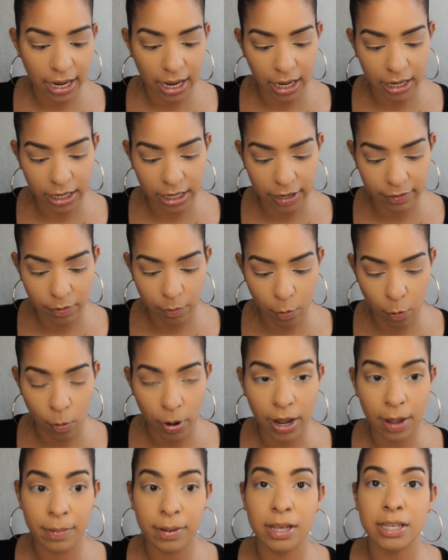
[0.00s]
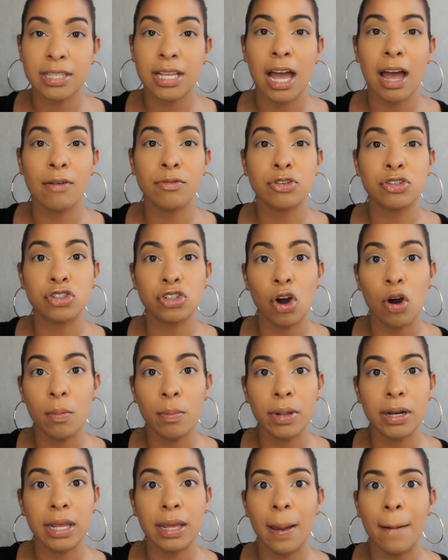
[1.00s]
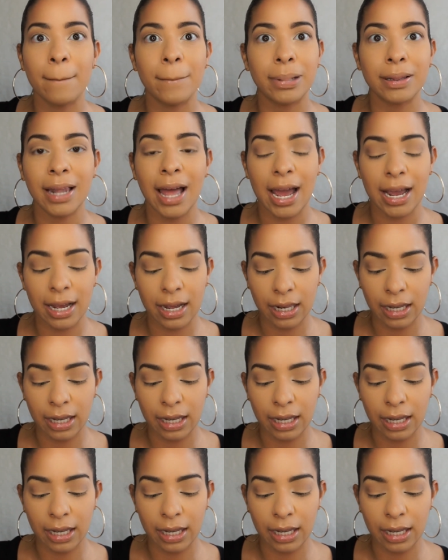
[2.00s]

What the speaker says: kind of give them away because I have so many black